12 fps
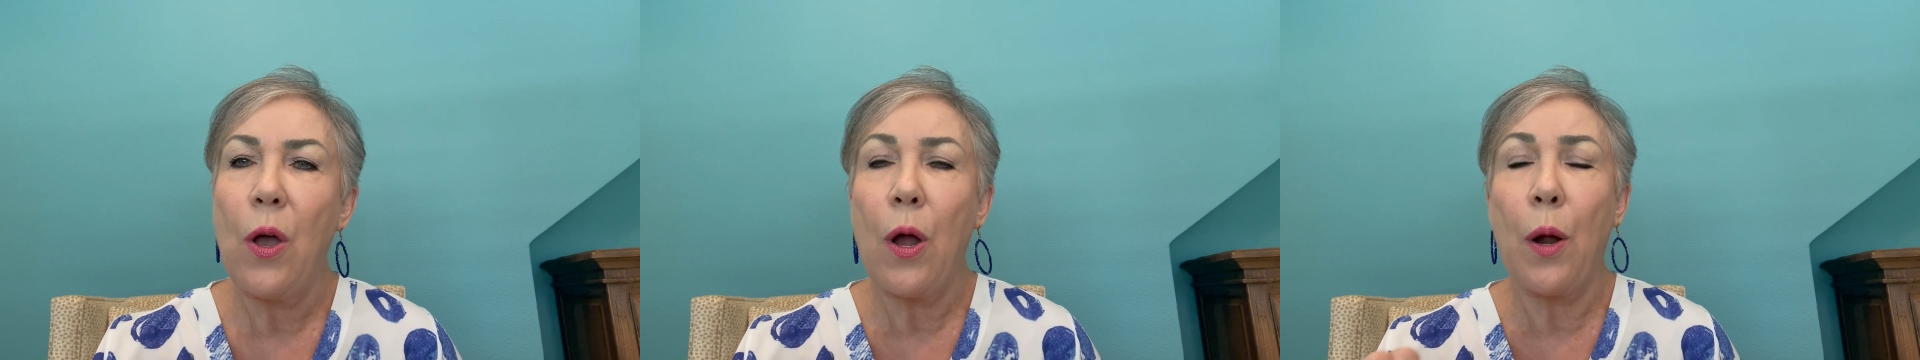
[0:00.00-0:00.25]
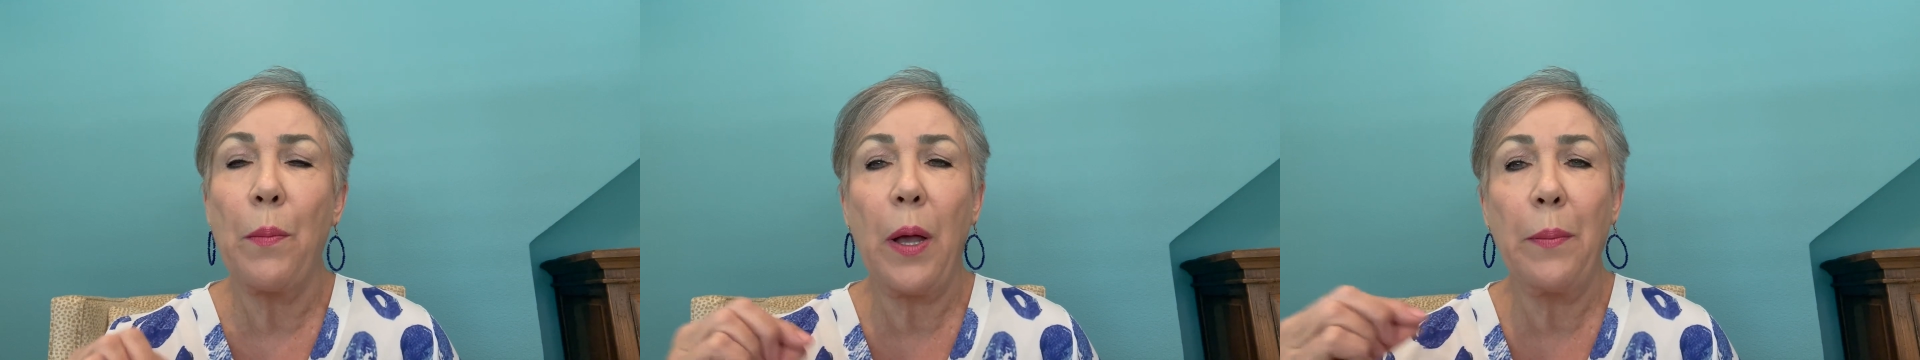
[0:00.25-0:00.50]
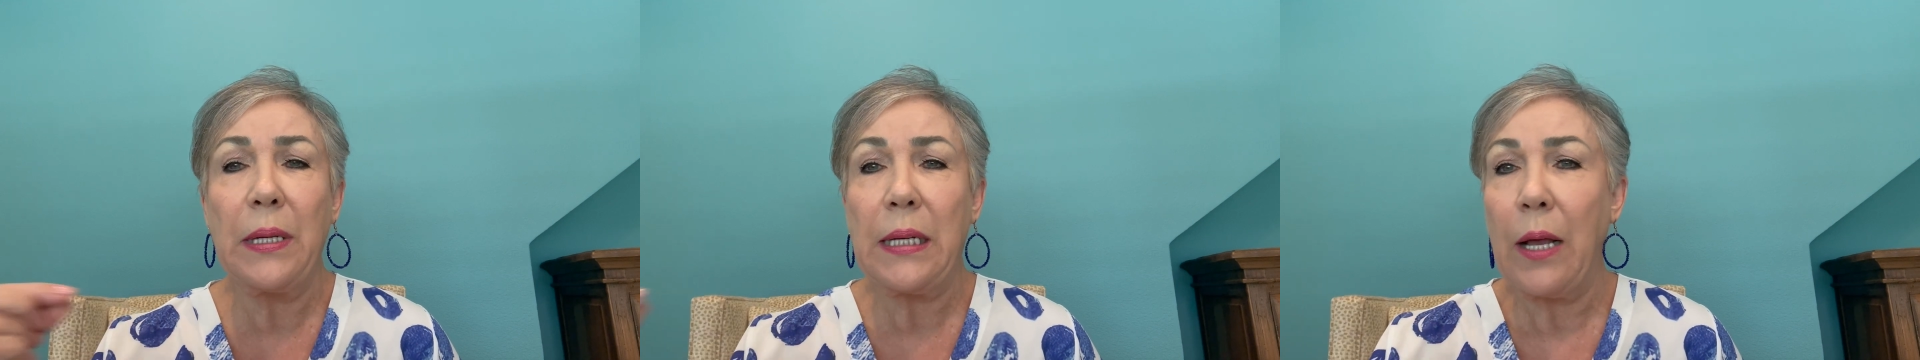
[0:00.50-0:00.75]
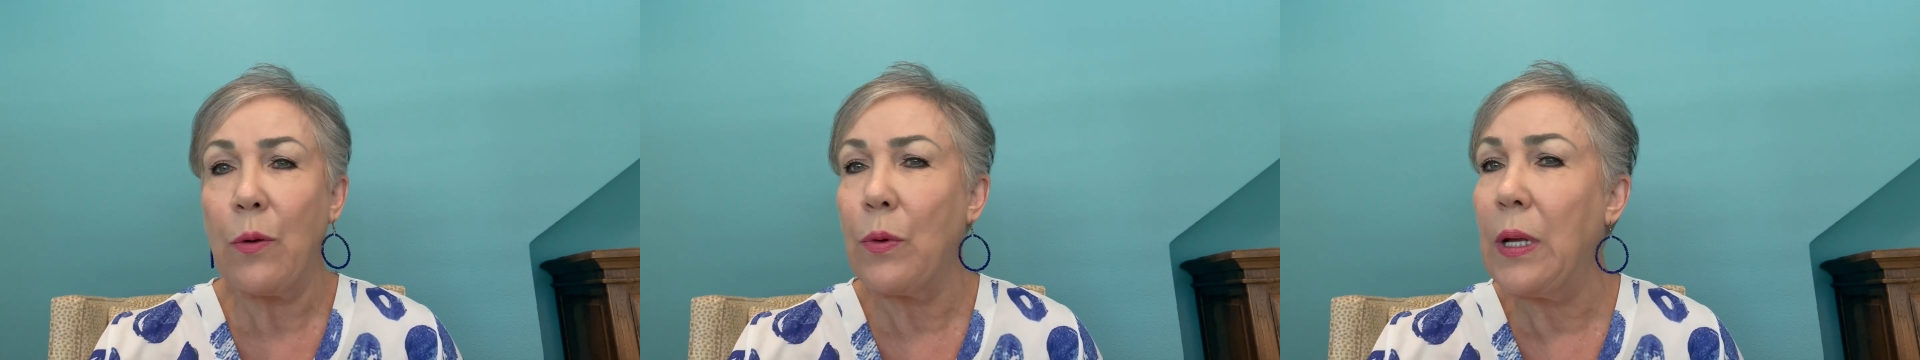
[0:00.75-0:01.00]
Are mom and
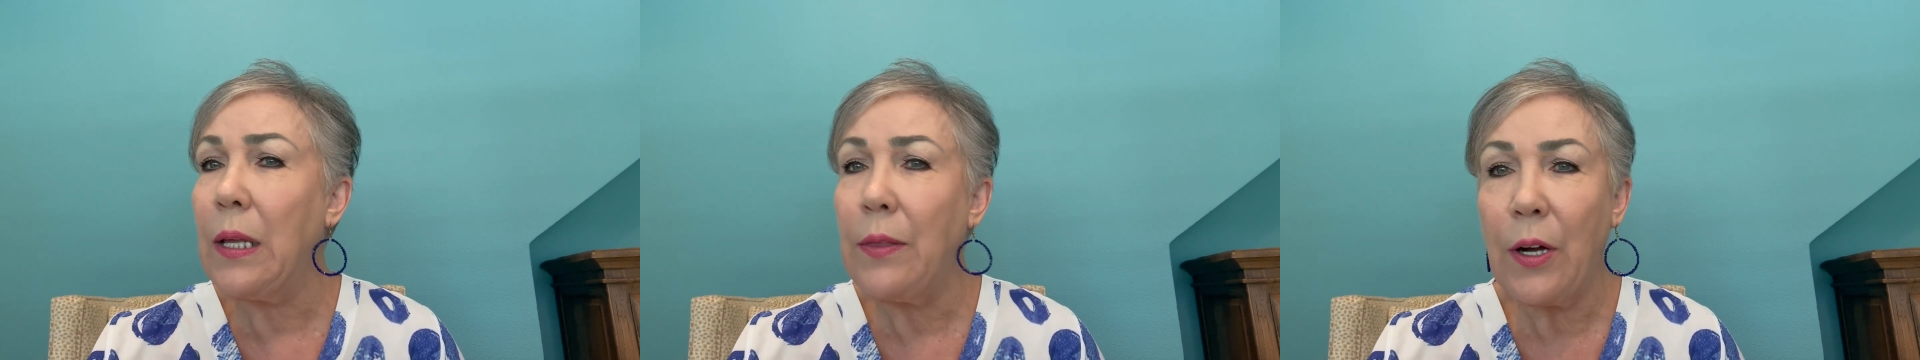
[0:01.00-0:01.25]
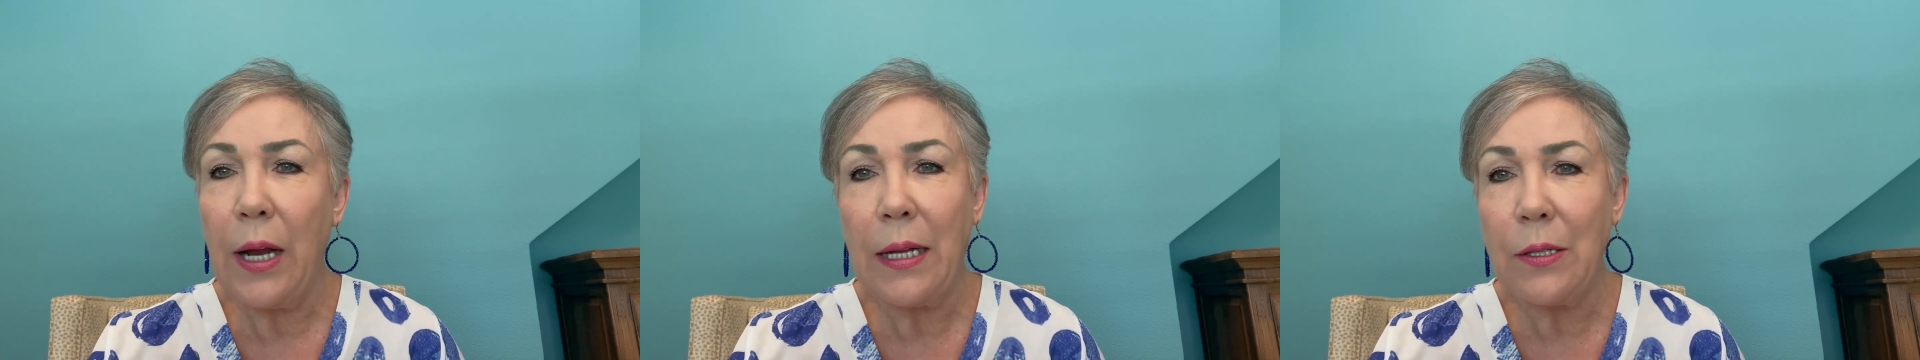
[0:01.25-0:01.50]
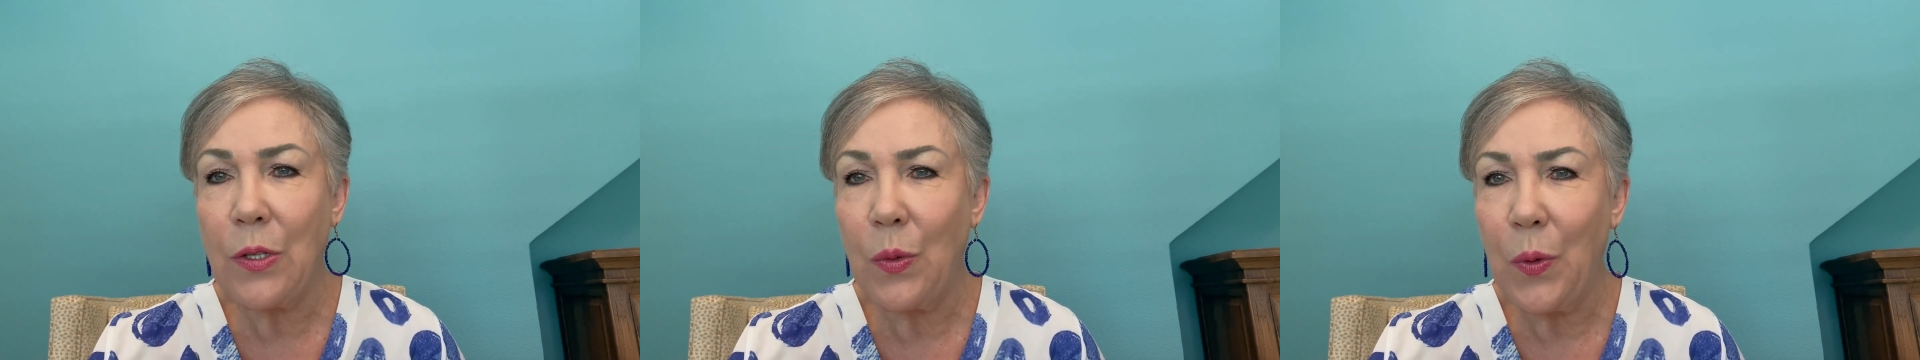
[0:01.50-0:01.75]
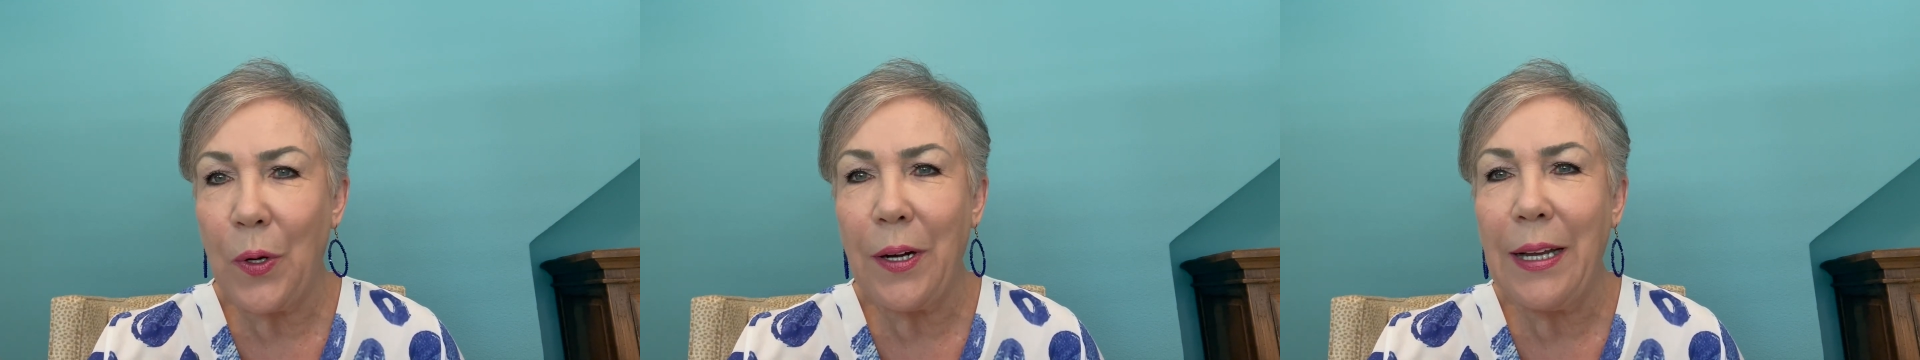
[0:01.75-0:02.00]
dad wringing their hands and
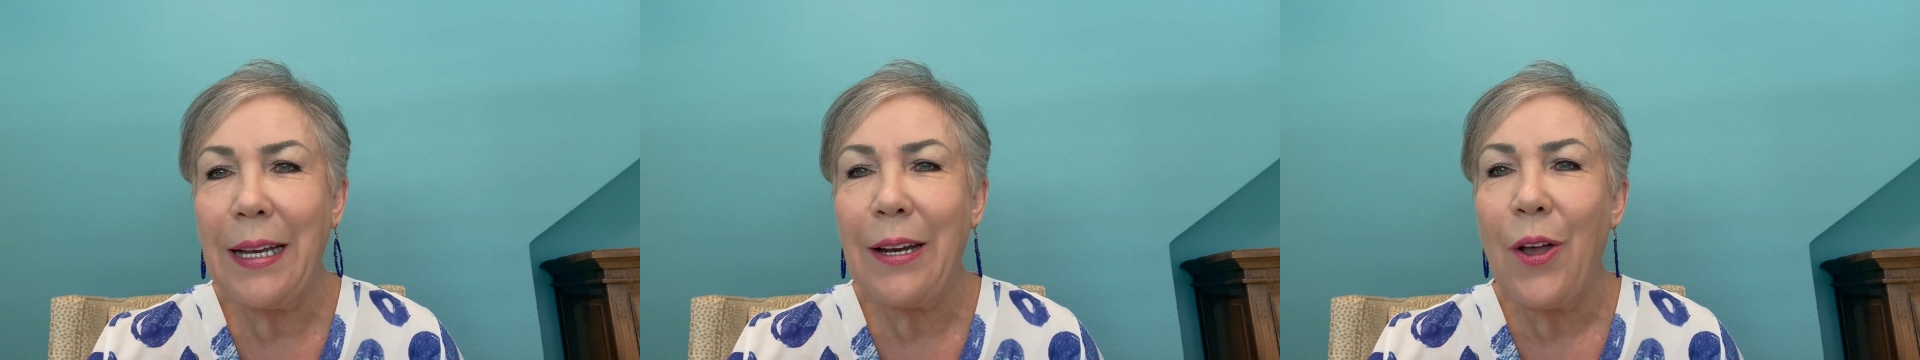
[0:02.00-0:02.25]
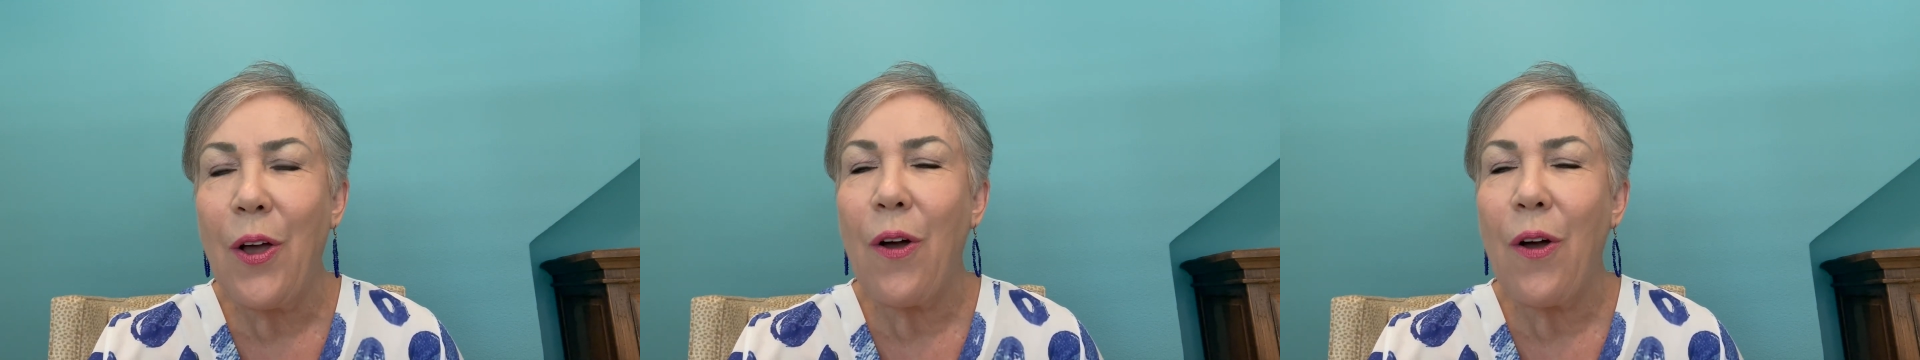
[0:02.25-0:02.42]
worried?